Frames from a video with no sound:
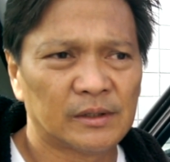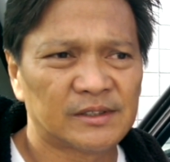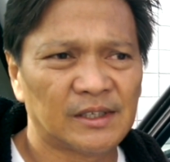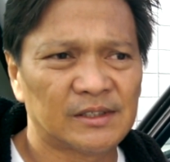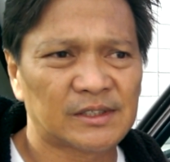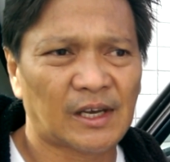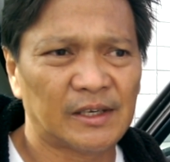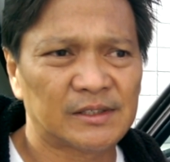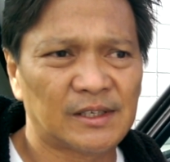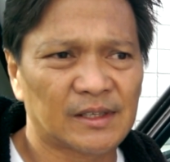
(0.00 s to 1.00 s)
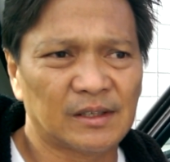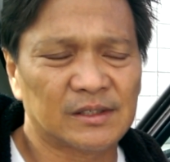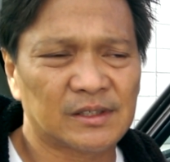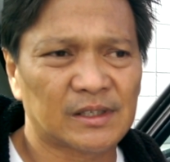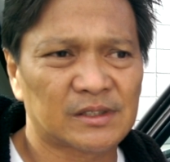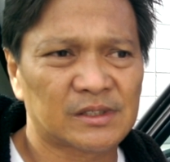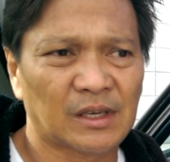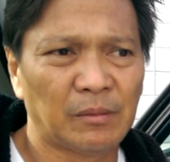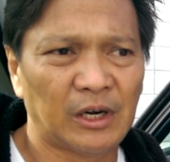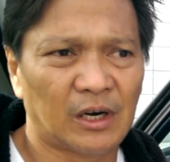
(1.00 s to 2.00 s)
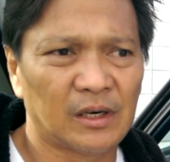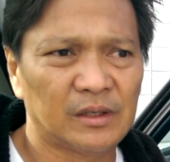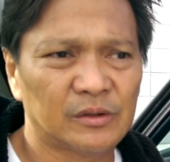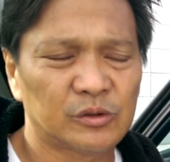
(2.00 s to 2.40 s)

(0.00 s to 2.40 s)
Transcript: since it's not similar